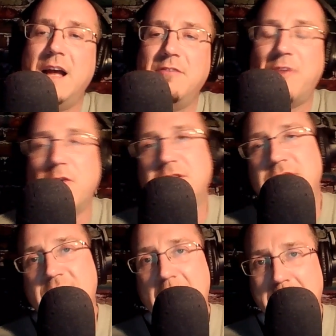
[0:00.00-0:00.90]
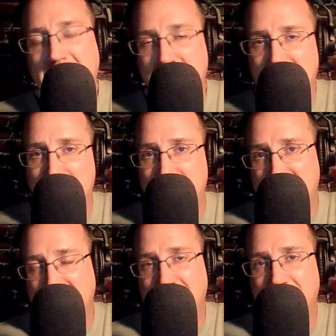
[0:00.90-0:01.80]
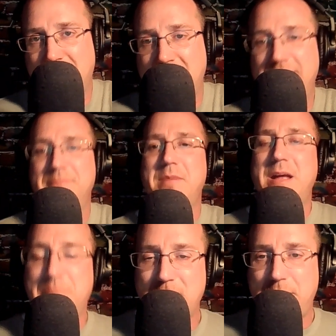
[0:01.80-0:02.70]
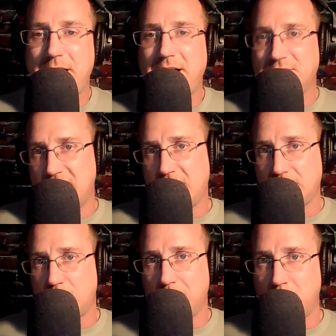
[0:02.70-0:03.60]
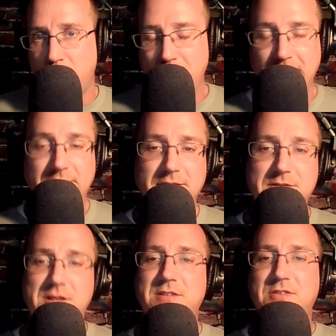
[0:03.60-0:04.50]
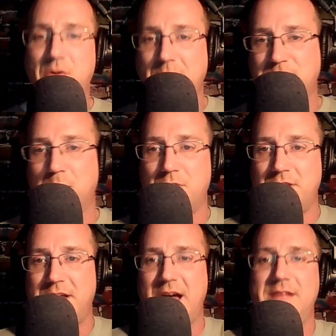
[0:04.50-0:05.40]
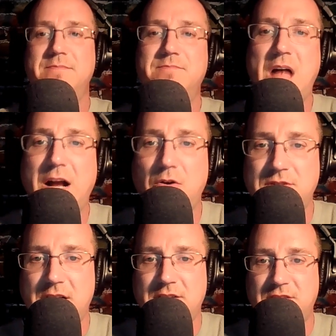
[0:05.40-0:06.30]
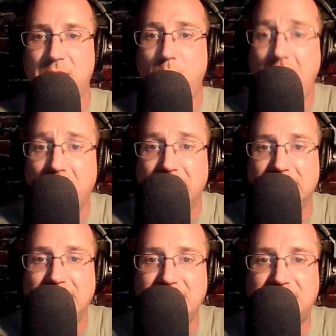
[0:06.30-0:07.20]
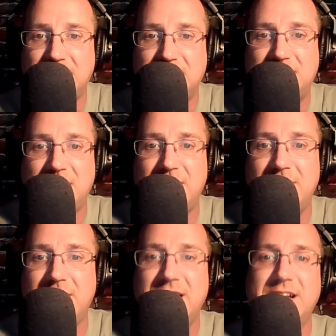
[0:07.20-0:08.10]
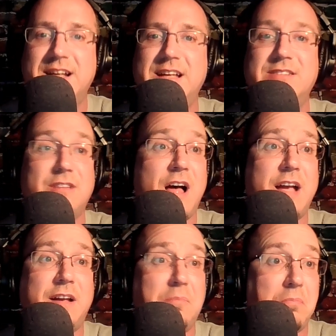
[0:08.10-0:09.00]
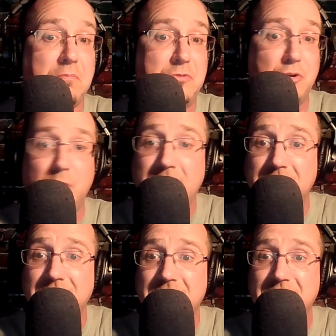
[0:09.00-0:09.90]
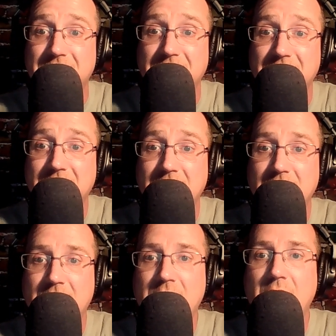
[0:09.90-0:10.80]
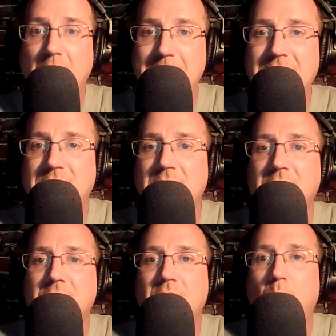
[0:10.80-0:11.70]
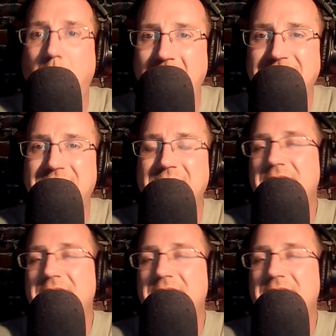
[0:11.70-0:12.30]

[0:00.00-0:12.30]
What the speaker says: Folks, it's not man, bear, pig, okay? Man, bear, pig is not global warming. It's so much more than that. Nye goes on to say, well, at least consider it is like, do it? I mean, what?